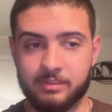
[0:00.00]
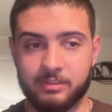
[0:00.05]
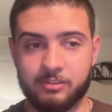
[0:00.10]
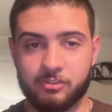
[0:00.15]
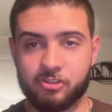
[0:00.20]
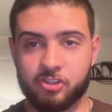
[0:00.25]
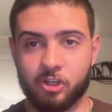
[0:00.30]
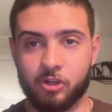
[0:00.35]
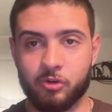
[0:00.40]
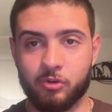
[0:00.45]

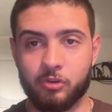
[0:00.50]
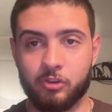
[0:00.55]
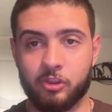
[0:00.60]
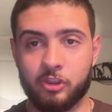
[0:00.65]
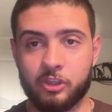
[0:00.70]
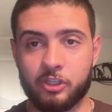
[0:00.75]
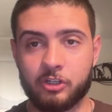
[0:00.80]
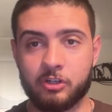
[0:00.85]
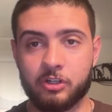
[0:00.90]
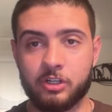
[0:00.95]
So
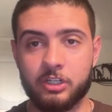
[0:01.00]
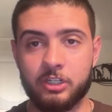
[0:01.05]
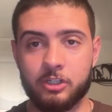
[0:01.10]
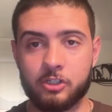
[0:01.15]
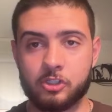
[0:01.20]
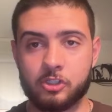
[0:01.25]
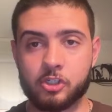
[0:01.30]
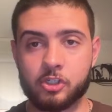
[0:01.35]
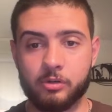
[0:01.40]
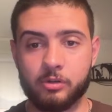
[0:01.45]
they're going to
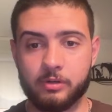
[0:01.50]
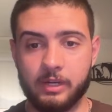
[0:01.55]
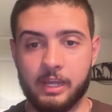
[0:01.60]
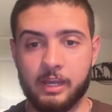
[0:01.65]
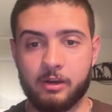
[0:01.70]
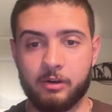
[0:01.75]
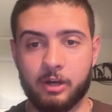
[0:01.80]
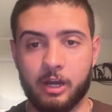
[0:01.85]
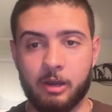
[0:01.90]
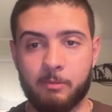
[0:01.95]
turn
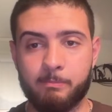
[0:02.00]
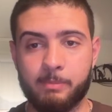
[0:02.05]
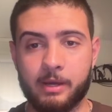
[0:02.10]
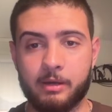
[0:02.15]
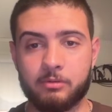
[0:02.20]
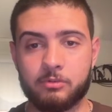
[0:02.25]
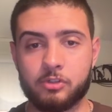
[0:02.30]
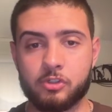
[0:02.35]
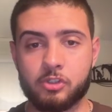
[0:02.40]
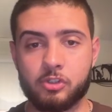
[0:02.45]
out
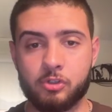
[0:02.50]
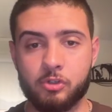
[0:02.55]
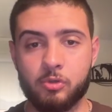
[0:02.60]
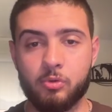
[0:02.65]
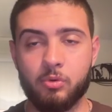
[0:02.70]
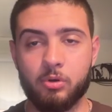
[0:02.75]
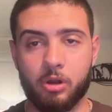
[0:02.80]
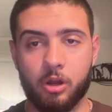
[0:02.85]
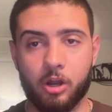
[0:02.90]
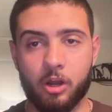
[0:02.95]
about
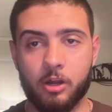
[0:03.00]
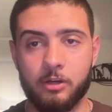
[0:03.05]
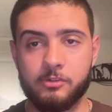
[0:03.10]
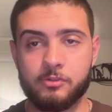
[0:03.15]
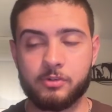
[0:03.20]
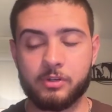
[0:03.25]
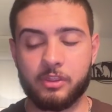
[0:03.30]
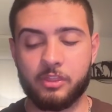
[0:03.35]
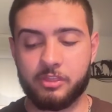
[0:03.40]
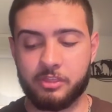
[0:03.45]

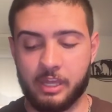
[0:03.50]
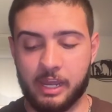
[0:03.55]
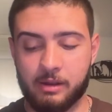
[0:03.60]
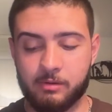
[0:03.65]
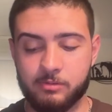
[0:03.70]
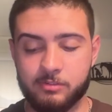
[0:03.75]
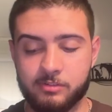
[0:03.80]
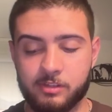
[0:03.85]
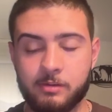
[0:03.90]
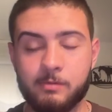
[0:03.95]

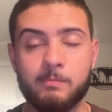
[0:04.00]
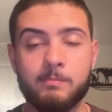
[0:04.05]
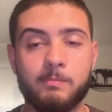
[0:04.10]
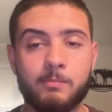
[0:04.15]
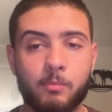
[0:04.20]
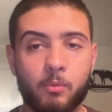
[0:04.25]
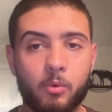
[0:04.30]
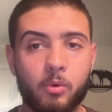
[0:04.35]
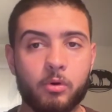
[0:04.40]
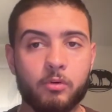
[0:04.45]
200,000
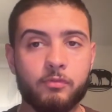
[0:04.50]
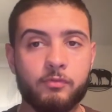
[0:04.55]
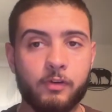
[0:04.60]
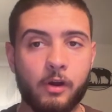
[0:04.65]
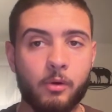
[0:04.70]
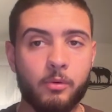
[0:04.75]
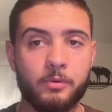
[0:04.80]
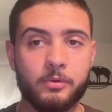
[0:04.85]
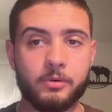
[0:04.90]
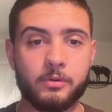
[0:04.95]
more
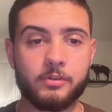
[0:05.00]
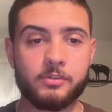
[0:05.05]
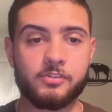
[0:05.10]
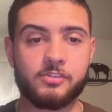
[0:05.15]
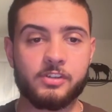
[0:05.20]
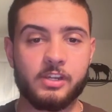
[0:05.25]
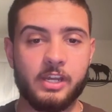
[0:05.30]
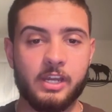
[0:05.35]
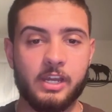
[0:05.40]
voters